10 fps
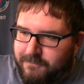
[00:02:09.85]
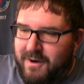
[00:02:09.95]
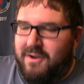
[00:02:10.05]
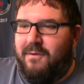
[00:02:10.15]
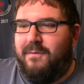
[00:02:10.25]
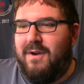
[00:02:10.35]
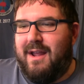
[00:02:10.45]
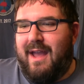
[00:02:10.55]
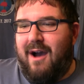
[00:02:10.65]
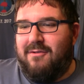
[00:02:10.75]
one, two,
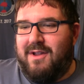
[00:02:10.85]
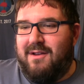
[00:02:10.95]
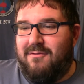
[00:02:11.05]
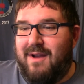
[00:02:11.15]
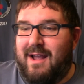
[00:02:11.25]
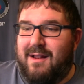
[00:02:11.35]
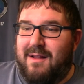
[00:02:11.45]
three count in the ring.